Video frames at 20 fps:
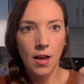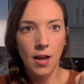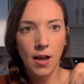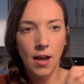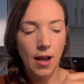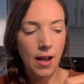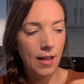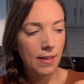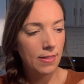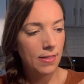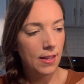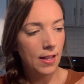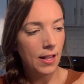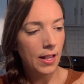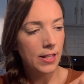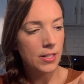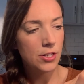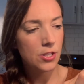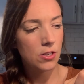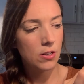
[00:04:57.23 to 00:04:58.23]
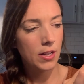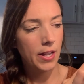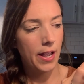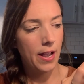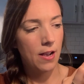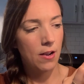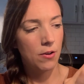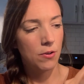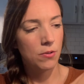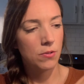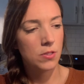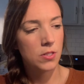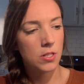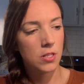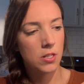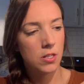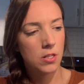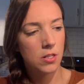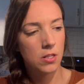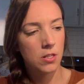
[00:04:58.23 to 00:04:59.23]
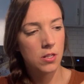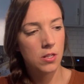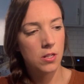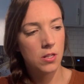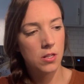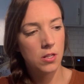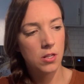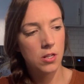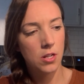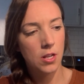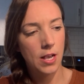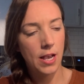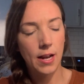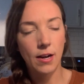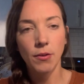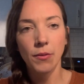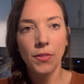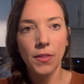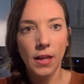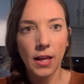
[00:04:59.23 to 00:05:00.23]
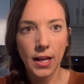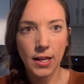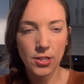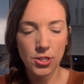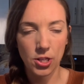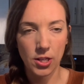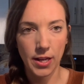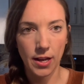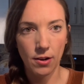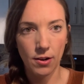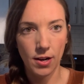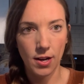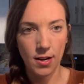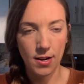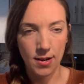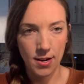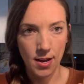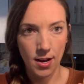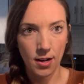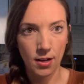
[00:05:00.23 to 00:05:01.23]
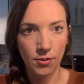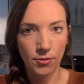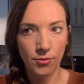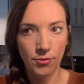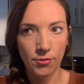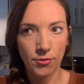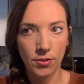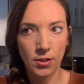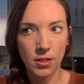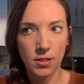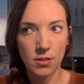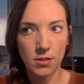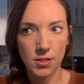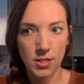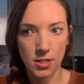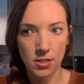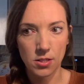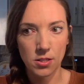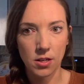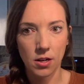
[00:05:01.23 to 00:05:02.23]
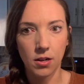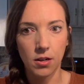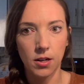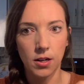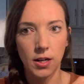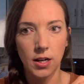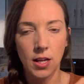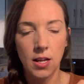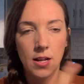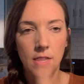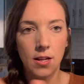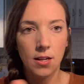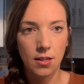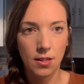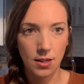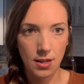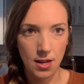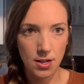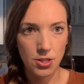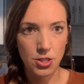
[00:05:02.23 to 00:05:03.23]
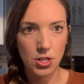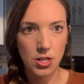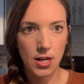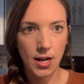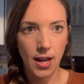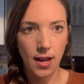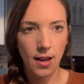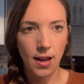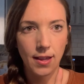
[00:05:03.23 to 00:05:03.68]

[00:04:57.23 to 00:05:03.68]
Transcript: I think I took out, I don't think I took out enough discard yesterday.